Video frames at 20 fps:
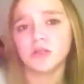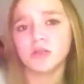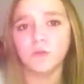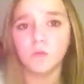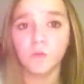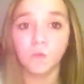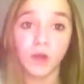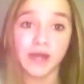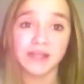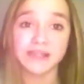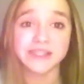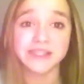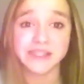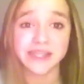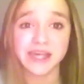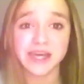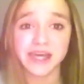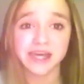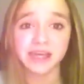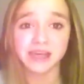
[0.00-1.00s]

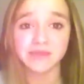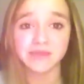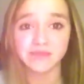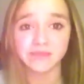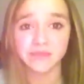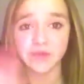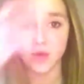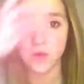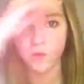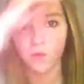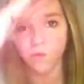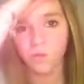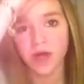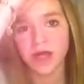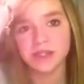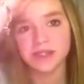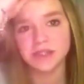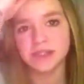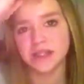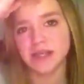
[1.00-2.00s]
Wednesday.
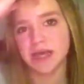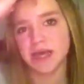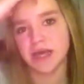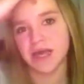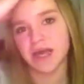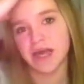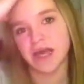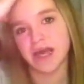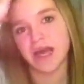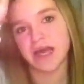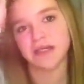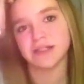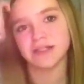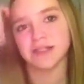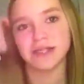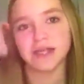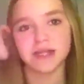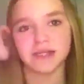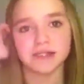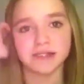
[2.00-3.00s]
Wednesday, I had
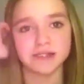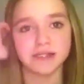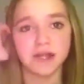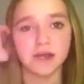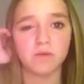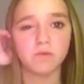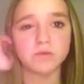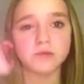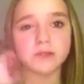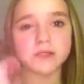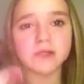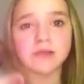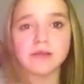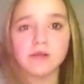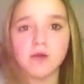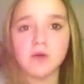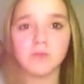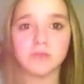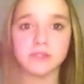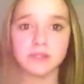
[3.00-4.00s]
dance and I wasn't getting
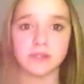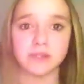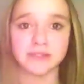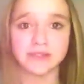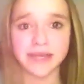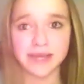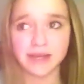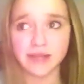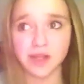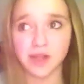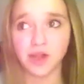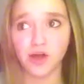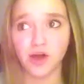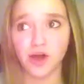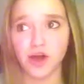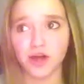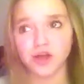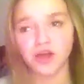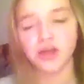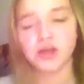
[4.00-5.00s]
home until like 10
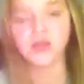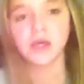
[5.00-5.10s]
o'clock.